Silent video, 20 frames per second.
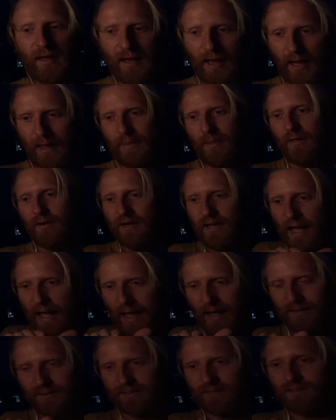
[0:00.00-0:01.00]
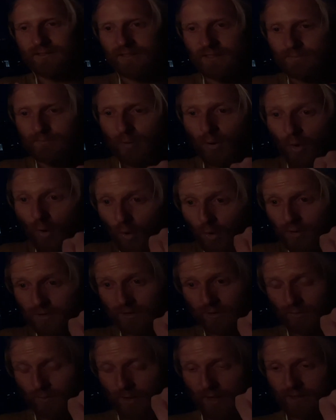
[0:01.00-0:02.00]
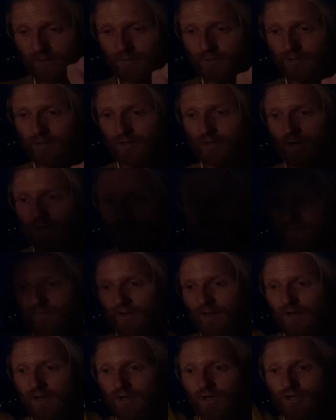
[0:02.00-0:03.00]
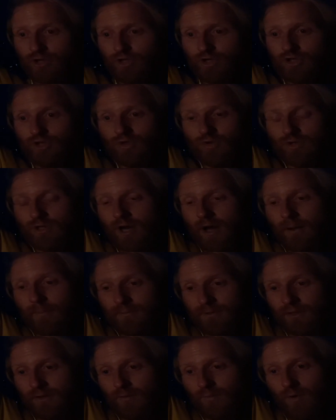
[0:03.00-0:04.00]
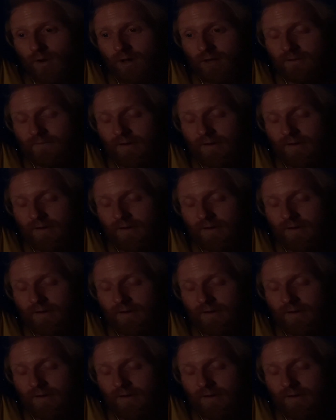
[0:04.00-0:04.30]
and that it acts as this portal where you can kind of shoot up to the world of